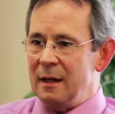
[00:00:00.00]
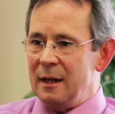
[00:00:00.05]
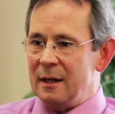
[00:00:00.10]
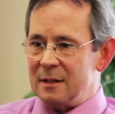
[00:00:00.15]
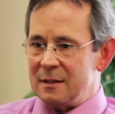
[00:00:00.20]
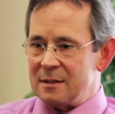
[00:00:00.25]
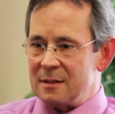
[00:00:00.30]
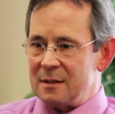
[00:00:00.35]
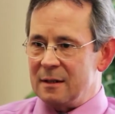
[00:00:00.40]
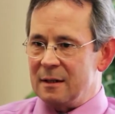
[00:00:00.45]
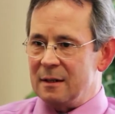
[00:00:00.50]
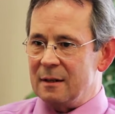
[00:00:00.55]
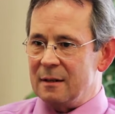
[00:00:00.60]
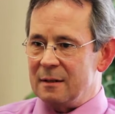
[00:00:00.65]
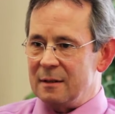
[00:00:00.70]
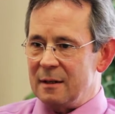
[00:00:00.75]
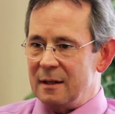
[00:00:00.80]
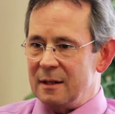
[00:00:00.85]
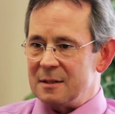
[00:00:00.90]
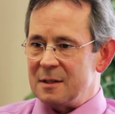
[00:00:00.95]

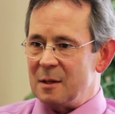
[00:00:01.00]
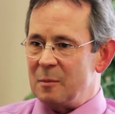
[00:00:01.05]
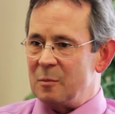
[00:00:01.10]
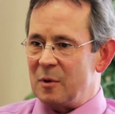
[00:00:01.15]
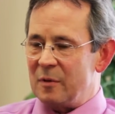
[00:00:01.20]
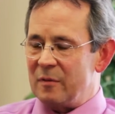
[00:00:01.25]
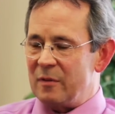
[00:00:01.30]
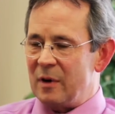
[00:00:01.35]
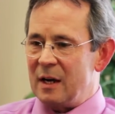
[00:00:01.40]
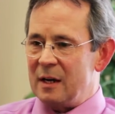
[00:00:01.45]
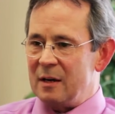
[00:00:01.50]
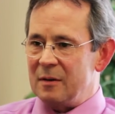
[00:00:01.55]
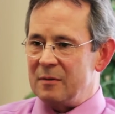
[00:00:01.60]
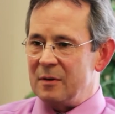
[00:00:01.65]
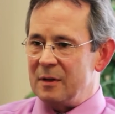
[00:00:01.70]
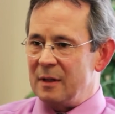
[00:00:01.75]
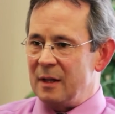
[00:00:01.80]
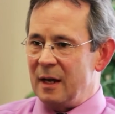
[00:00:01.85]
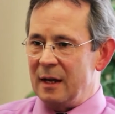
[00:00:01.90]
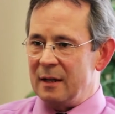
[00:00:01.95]
as the provider
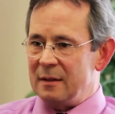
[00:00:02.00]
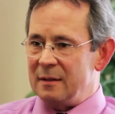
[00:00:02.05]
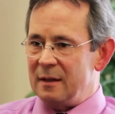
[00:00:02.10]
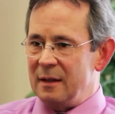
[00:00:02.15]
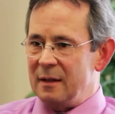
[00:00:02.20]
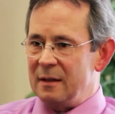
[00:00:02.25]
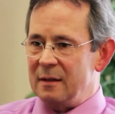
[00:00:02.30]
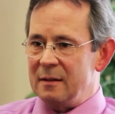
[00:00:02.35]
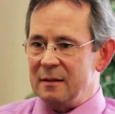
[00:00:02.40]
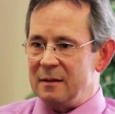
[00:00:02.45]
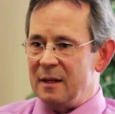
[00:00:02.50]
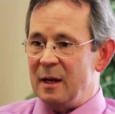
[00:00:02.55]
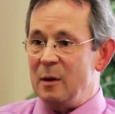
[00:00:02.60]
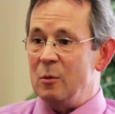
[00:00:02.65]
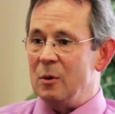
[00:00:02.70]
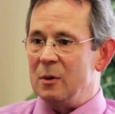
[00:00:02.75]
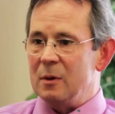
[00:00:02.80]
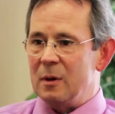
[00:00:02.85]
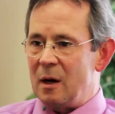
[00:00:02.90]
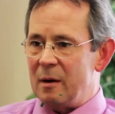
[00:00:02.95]
for that. They
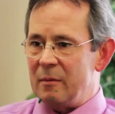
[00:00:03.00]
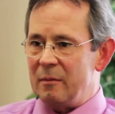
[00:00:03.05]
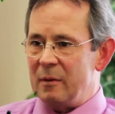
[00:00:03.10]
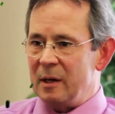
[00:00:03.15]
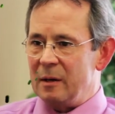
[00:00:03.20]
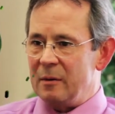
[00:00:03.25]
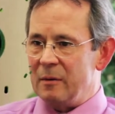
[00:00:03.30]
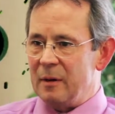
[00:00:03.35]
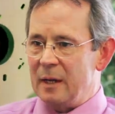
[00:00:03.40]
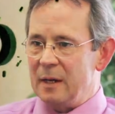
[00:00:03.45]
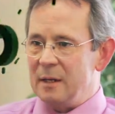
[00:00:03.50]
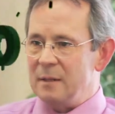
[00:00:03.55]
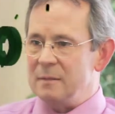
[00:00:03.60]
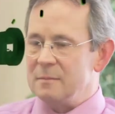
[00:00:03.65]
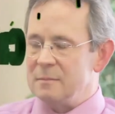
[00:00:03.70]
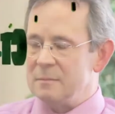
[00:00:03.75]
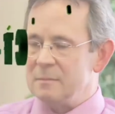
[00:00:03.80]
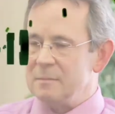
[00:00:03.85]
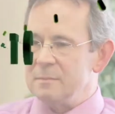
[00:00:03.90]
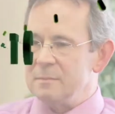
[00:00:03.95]
will not regret it.